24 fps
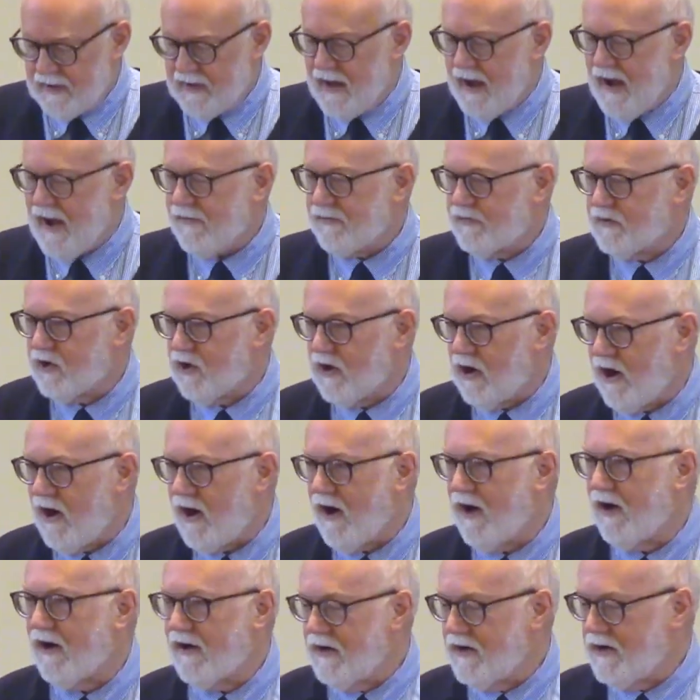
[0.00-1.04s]
after
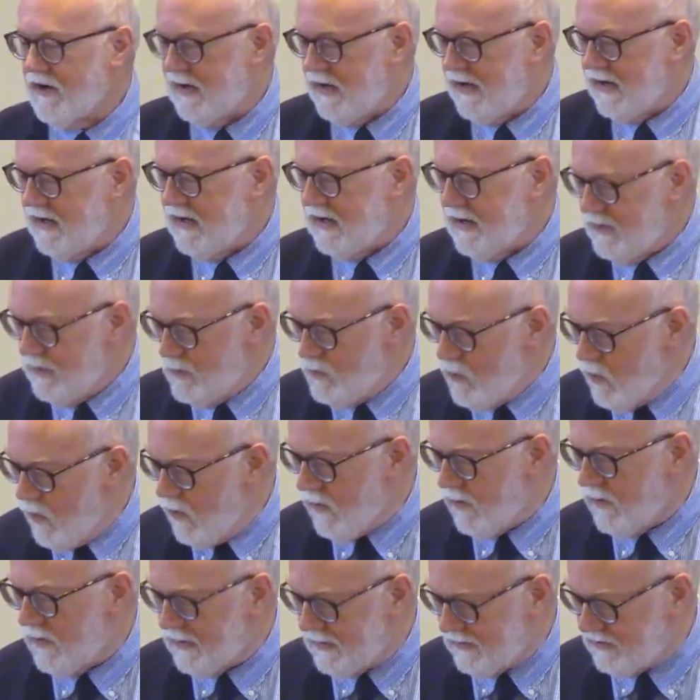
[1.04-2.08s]
hard hitting
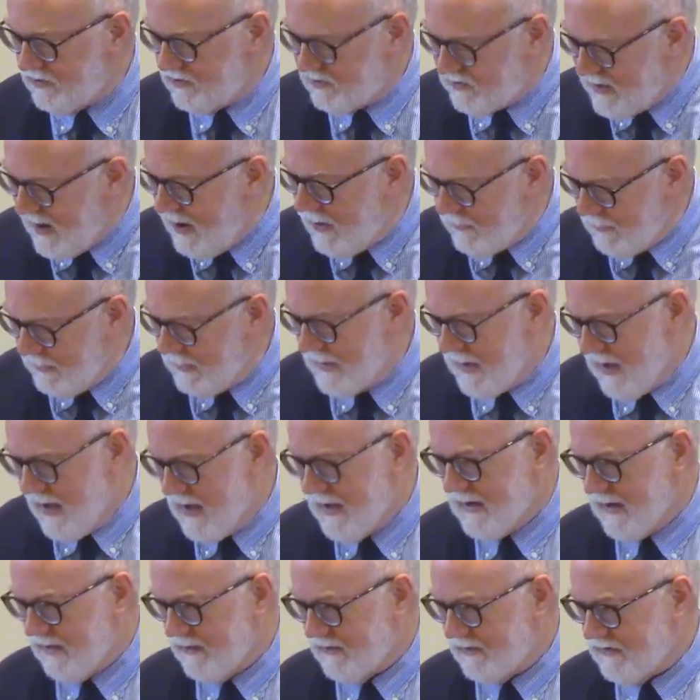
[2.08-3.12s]
warnings shouting
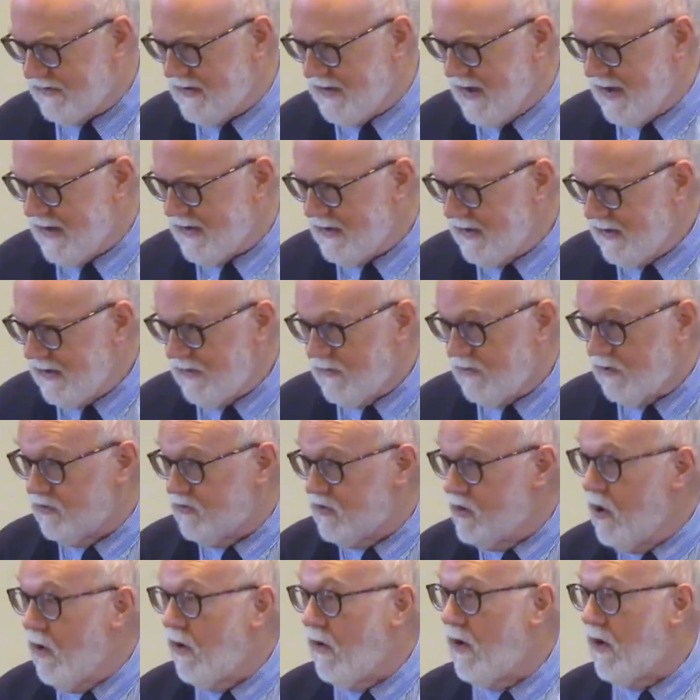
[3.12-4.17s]
at us that there's
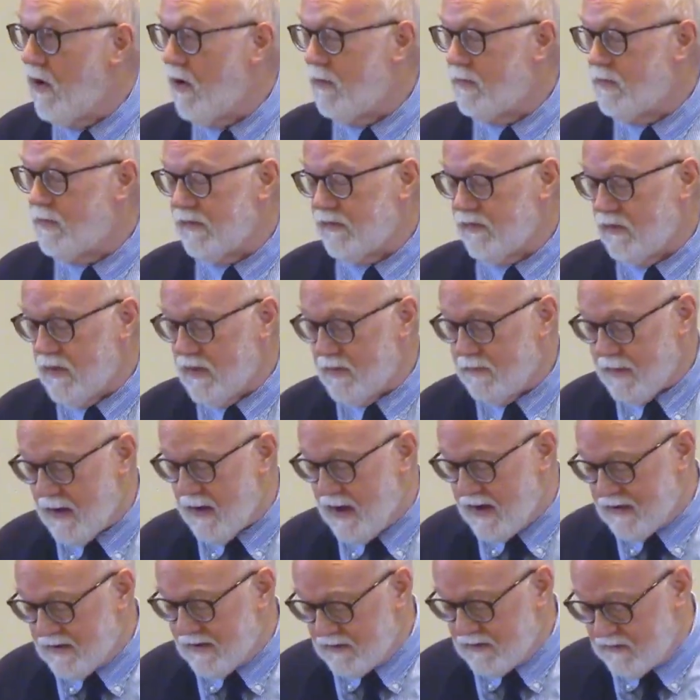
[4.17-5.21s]
no hope if we abandon